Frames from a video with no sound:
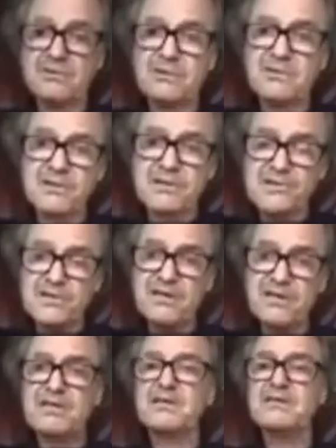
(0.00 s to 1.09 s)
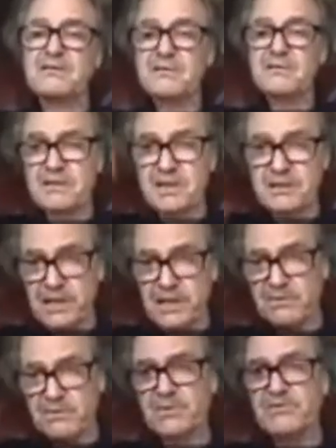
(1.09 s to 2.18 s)
ignore your anxiety, then that
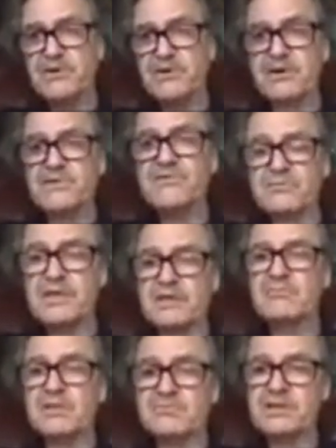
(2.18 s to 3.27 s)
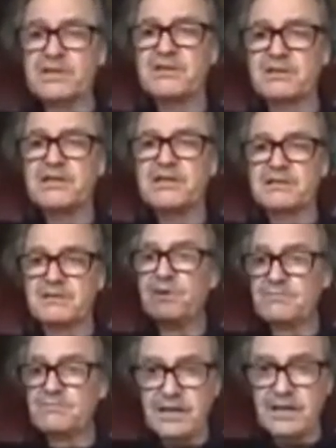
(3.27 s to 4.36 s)
that would prevent us from being able to regulate it.
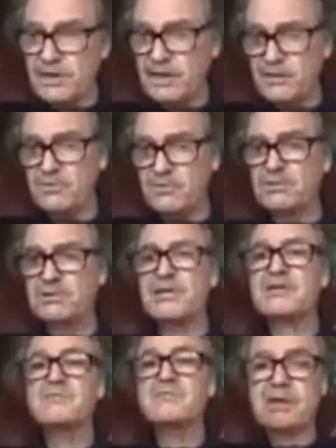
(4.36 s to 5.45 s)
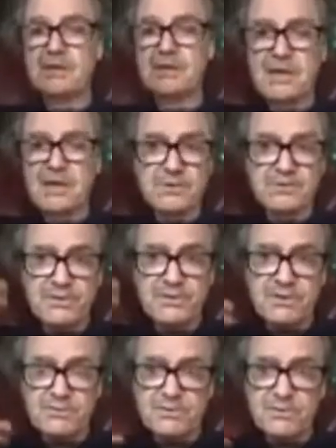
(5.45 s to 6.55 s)
Well, yeah, but I don't want to look at it. Right. Well, if
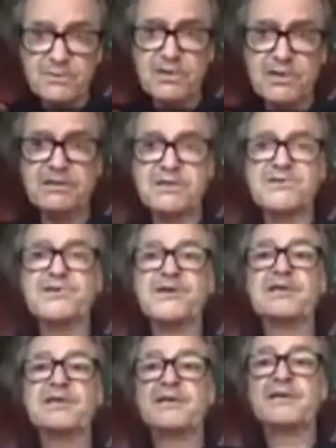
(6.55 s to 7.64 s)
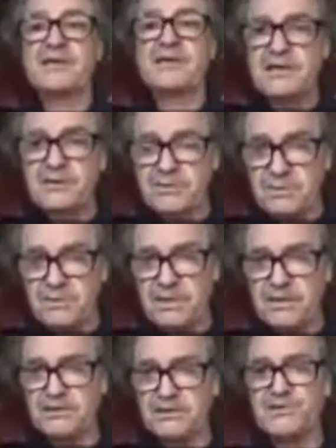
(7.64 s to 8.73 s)
you don't look at your anxiety and I don't
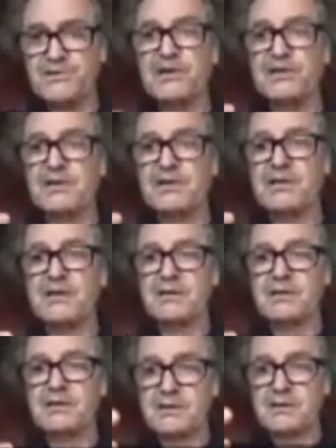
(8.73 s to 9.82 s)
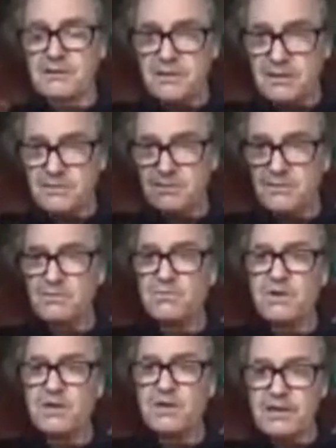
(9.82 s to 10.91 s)
look at your anxiety, then then
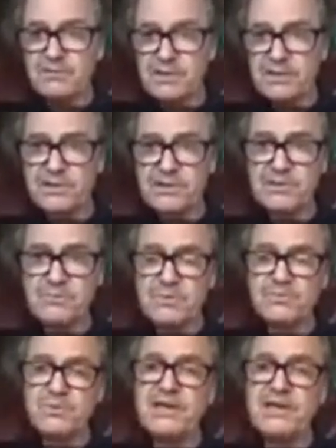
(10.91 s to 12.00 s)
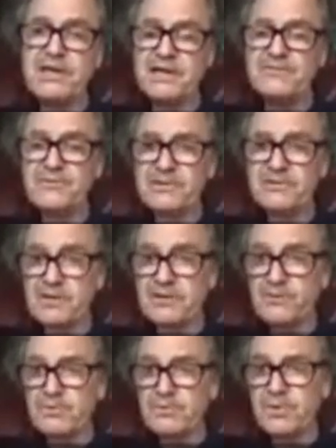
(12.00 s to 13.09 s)
what kind of relationship would we have if,
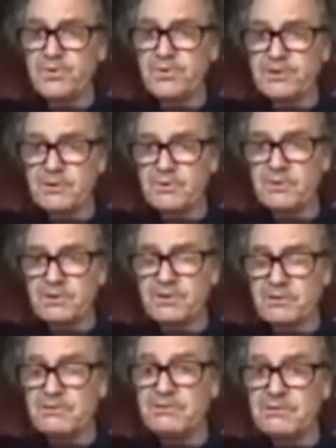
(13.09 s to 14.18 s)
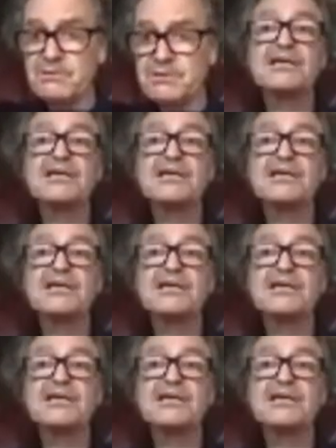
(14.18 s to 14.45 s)
if we both ignore you?